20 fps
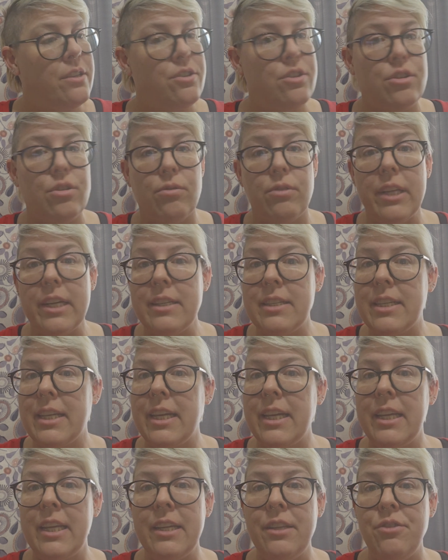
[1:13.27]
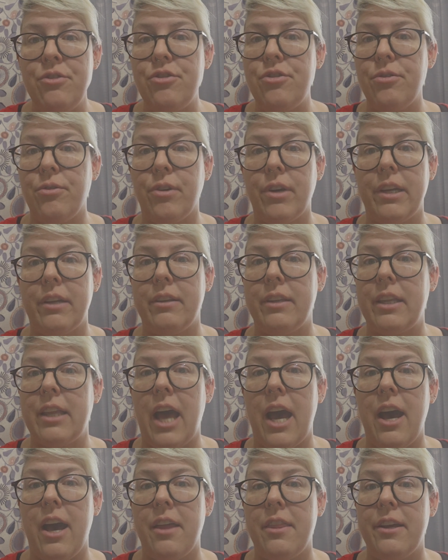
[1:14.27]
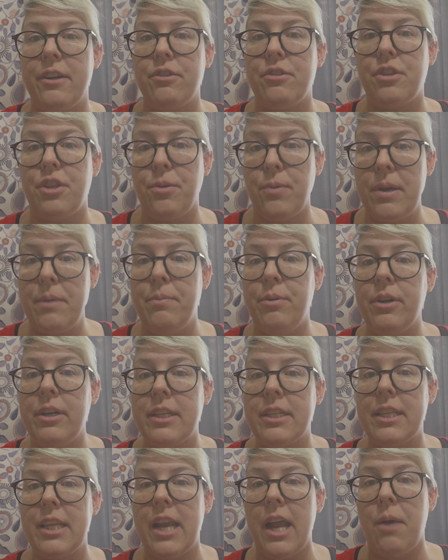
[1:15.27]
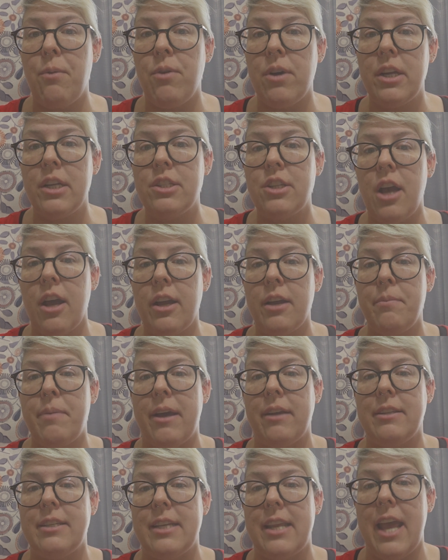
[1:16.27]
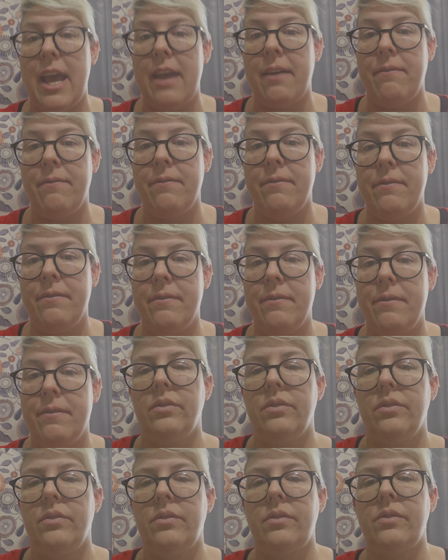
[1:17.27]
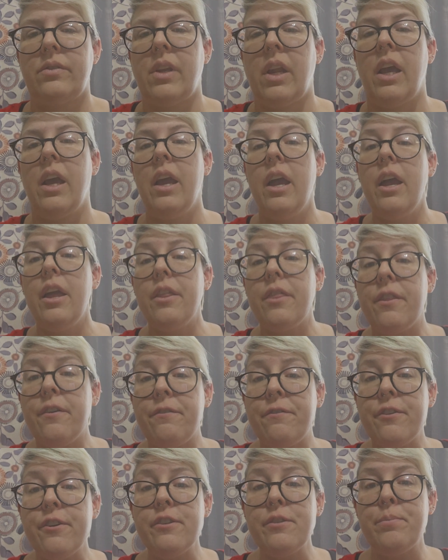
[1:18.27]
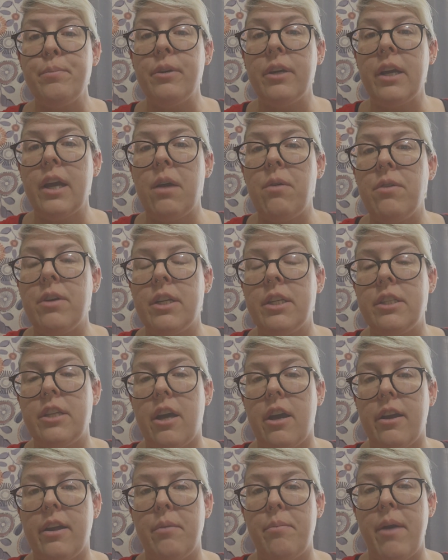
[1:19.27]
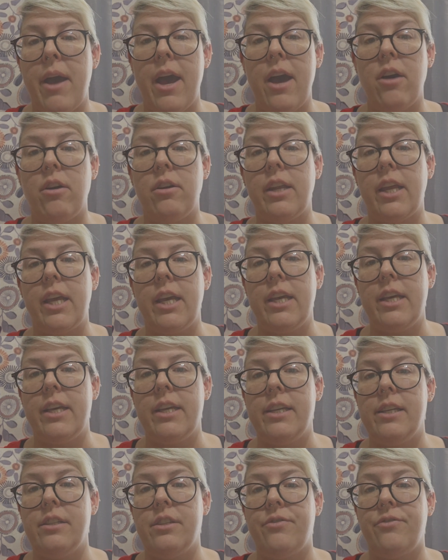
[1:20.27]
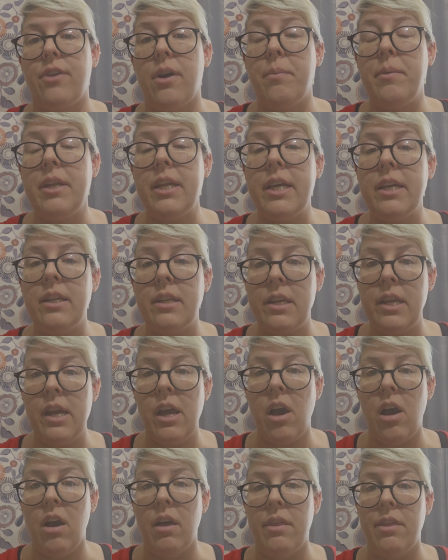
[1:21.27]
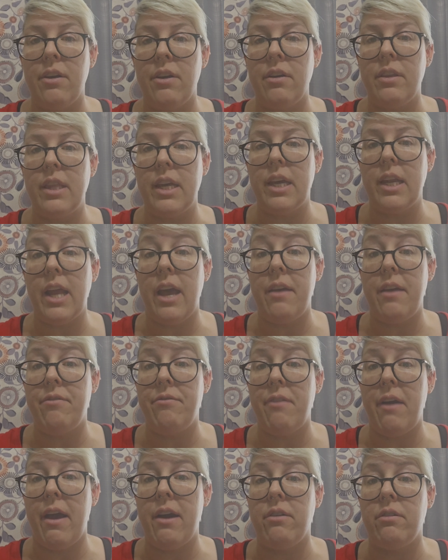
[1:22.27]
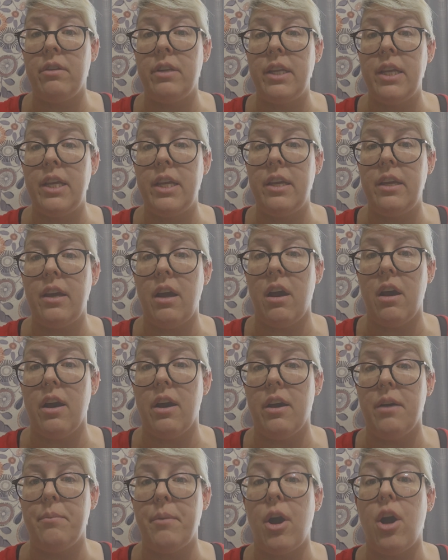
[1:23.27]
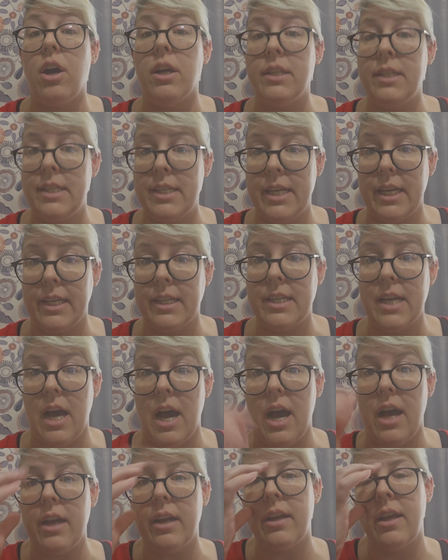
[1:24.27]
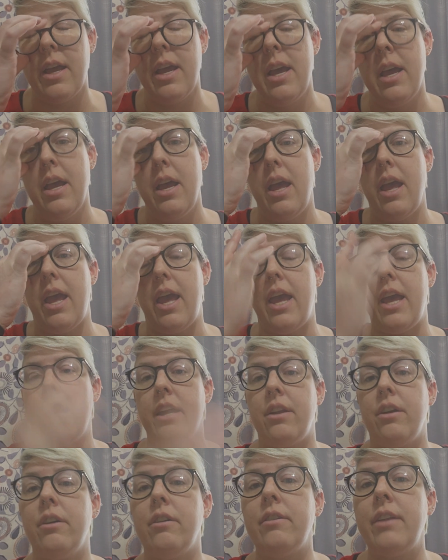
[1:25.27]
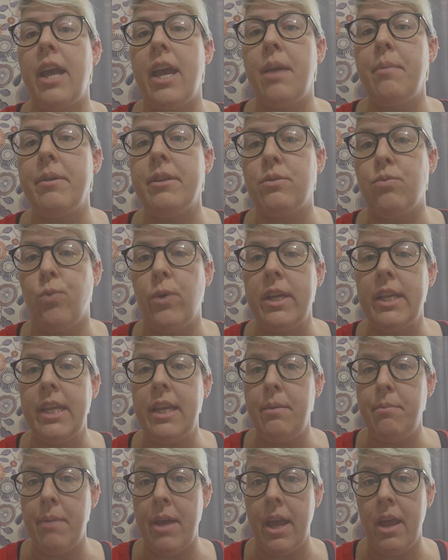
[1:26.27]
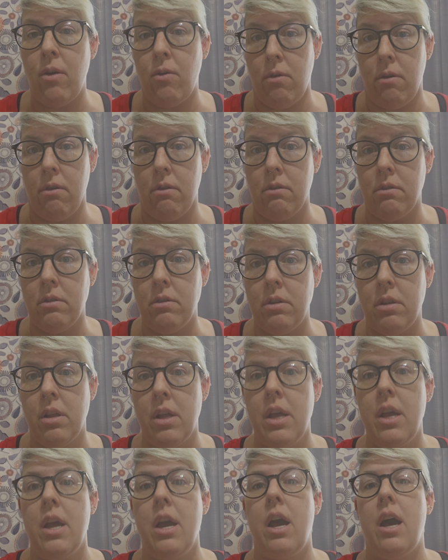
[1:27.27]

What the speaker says: So let's get into it. There's 3 books that I want to talk about today. The first book I want to talk about is from an indie author that I found on TikTok, and her name is Whitney Mayoral.